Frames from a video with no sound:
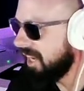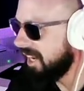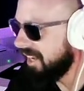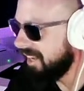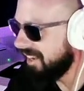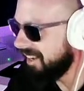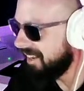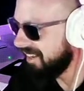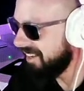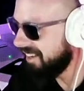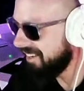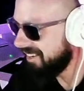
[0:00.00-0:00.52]

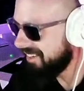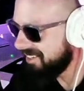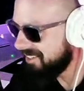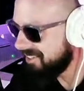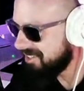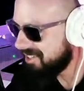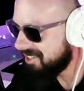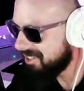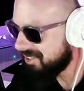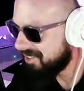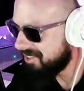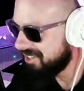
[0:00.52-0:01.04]

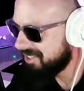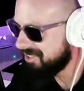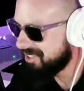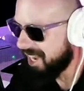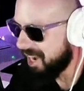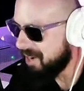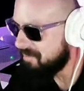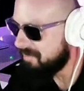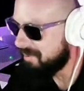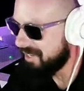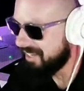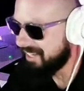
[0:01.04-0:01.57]
I'm just gonna
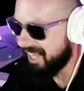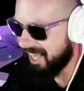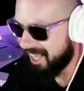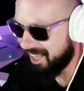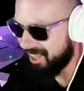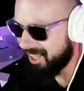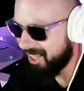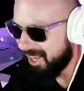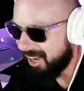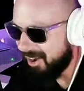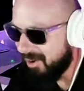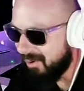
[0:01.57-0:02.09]
type in
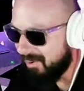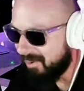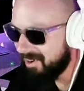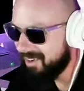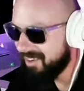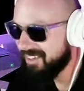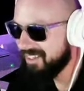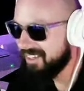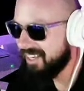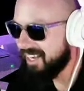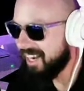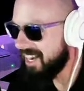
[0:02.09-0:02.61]

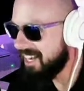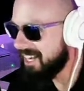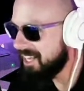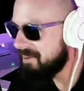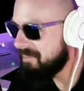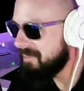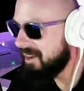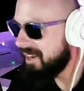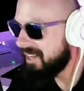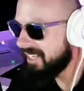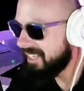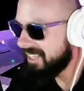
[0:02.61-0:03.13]
hello.
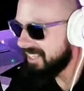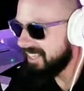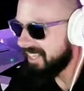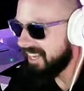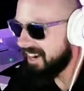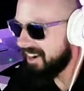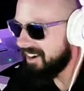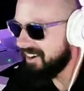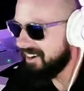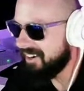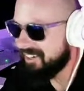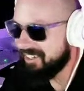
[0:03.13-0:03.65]
Anybody
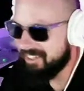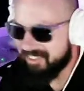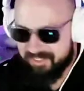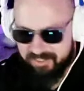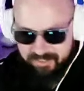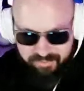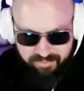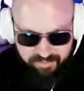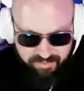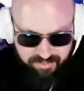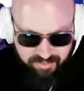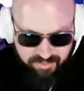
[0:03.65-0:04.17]
there?
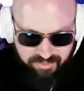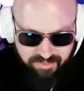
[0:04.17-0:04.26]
